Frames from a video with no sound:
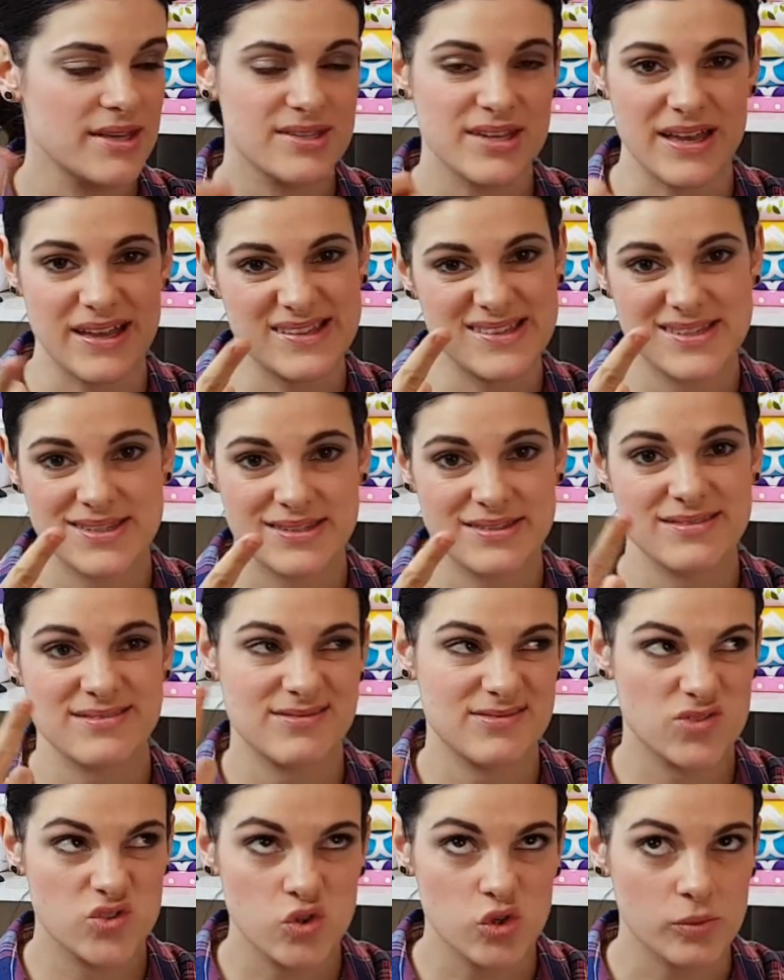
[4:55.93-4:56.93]
That's
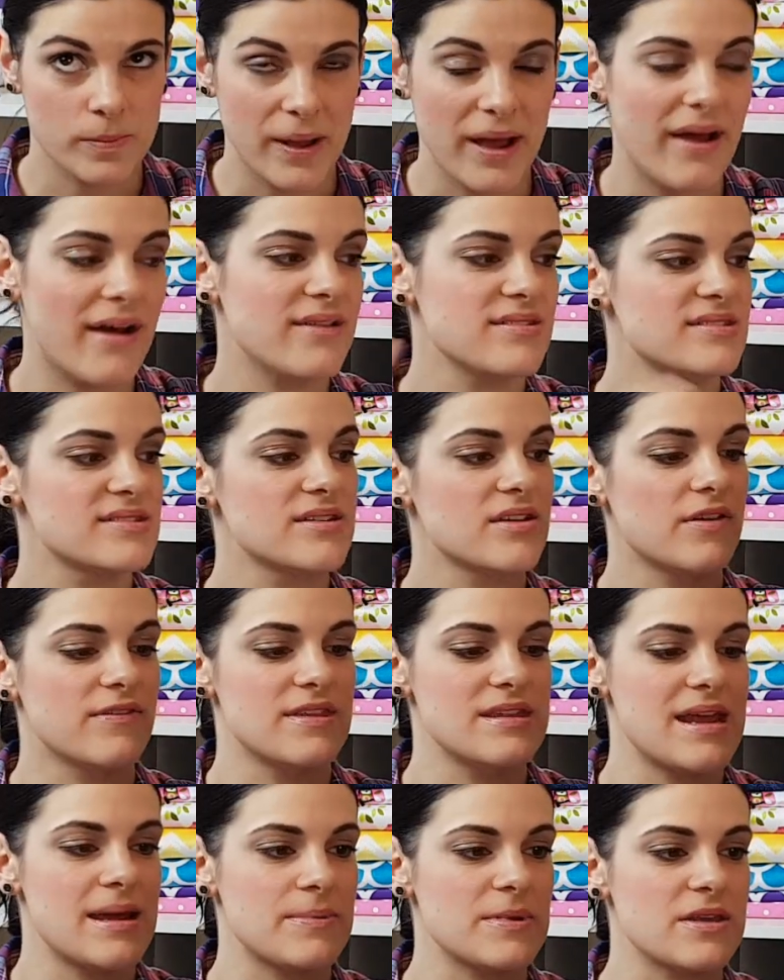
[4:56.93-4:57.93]
two parts of
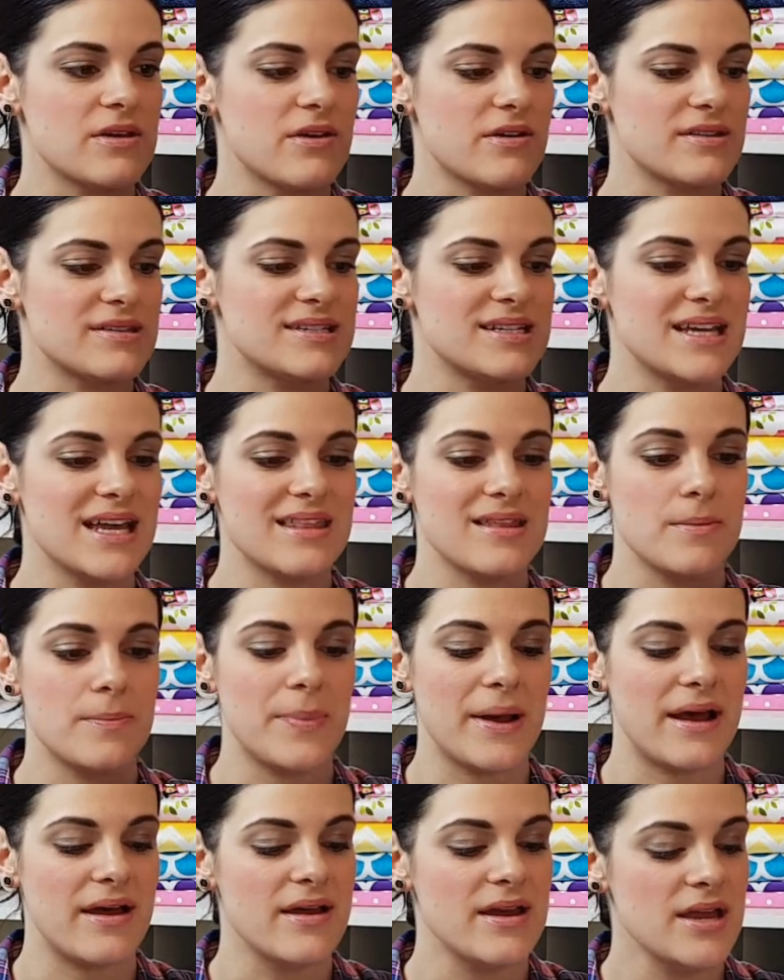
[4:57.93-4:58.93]
the nappy that goes together,
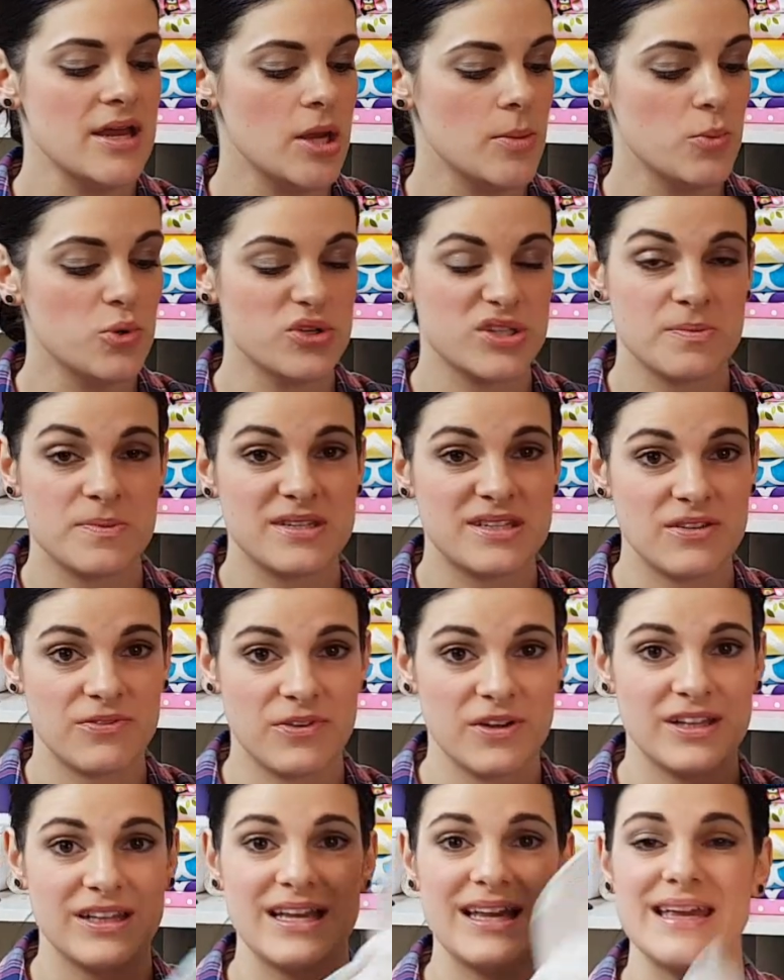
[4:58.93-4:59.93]
but more
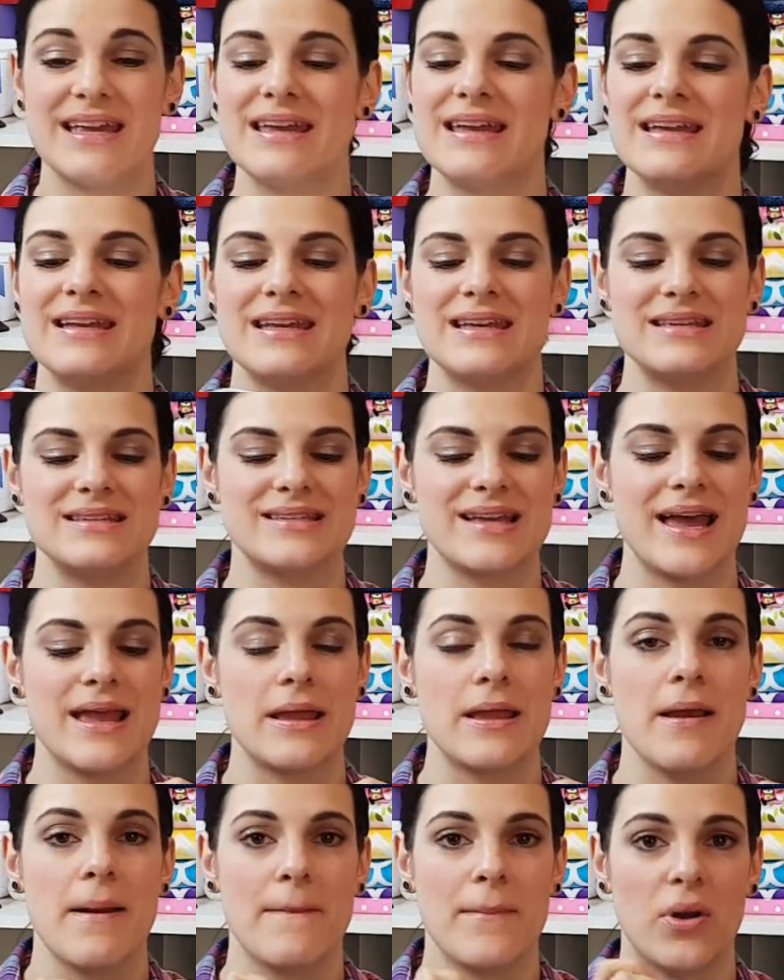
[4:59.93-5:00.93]
specifically, it is
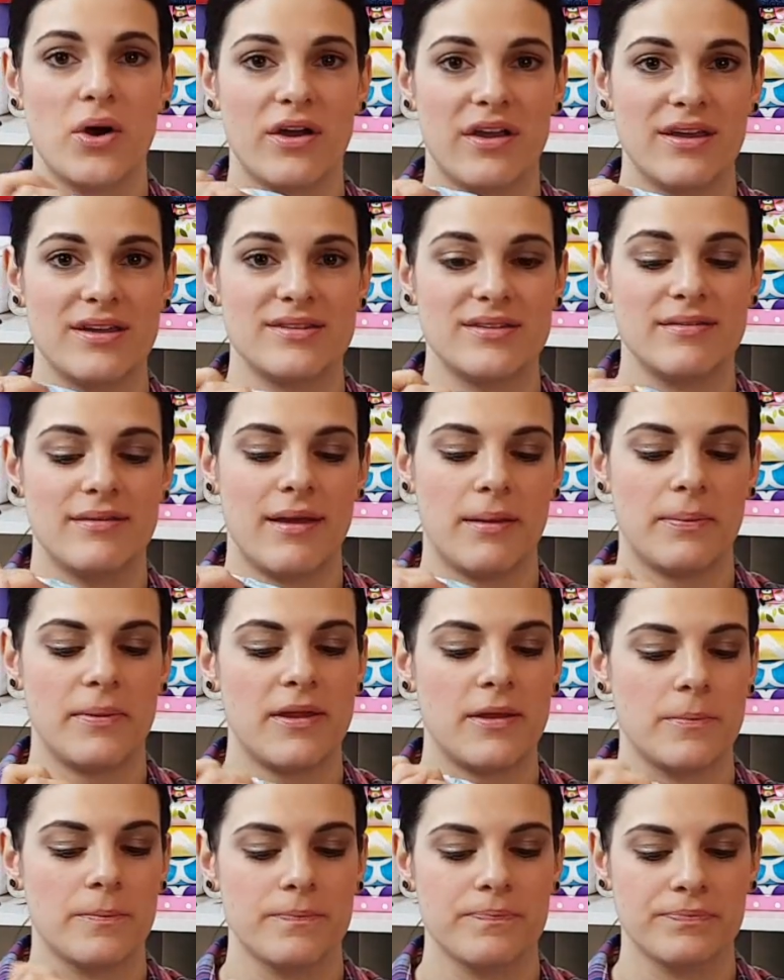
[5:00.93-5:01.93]
a pocket
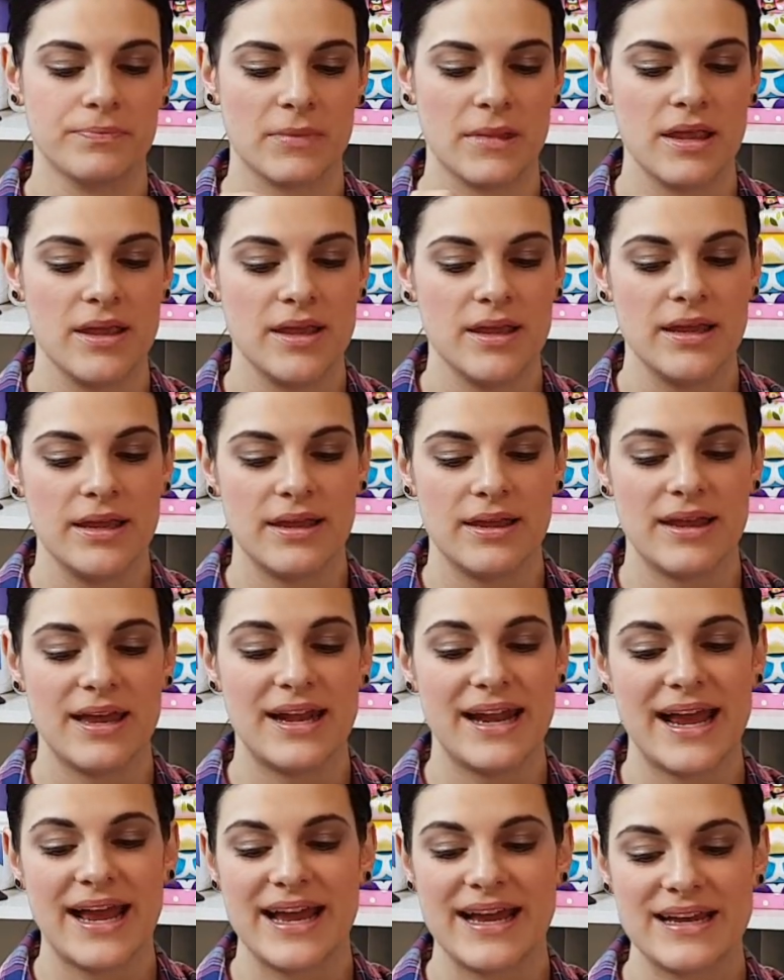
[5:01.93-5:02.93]
nappy.
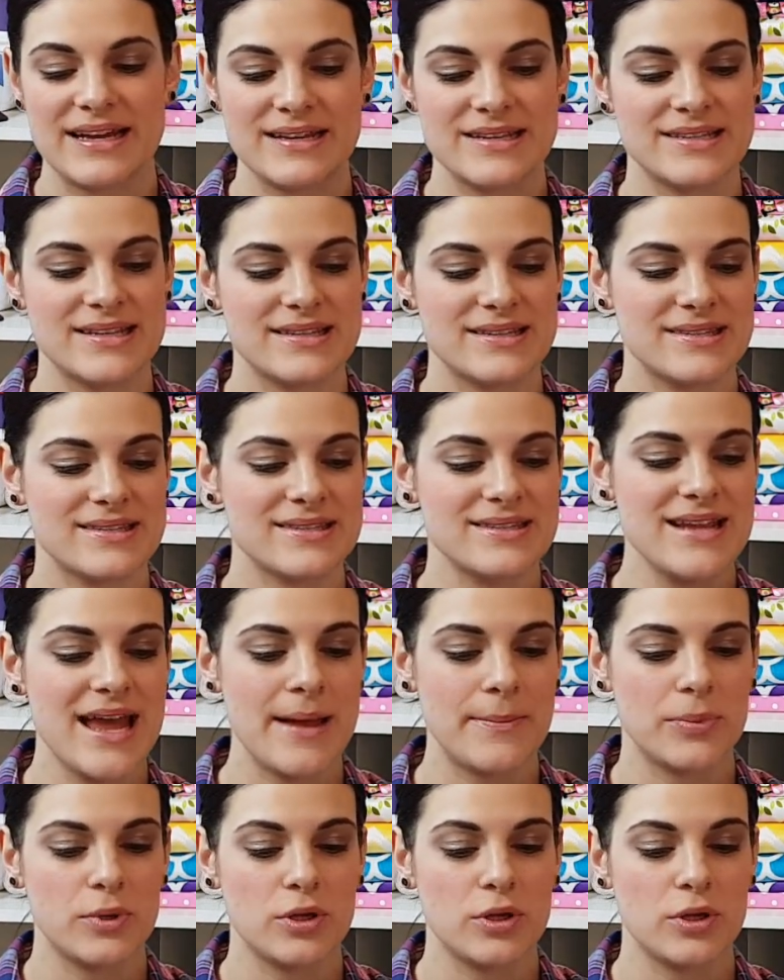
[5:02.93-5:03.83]
And it has snap